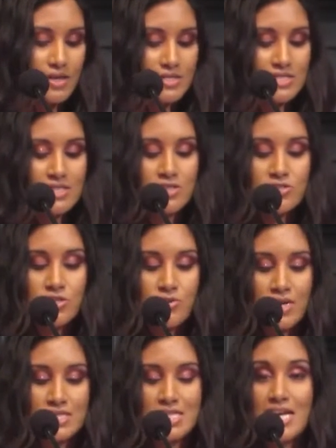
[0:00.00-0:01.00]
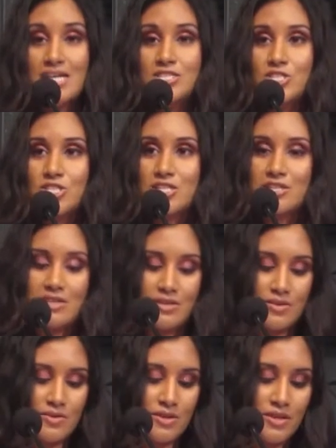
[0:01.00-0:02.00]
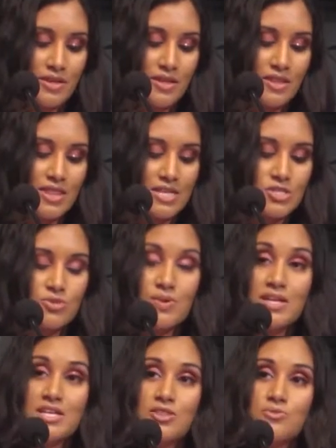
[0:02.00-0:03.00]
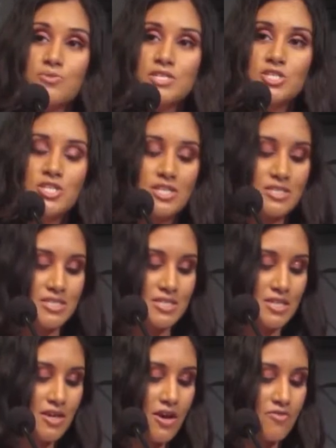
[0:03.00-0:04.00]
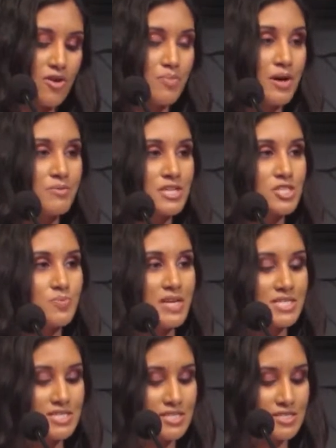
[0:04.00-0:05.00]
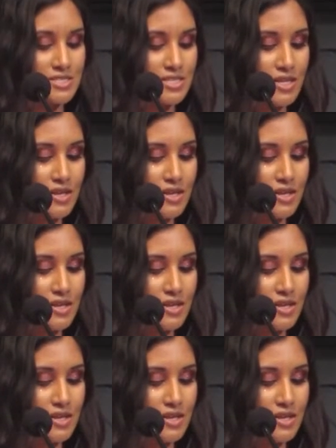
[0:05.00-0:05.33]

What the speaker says: Indeed, there's a great tension that's threatening the richness of our public spaces.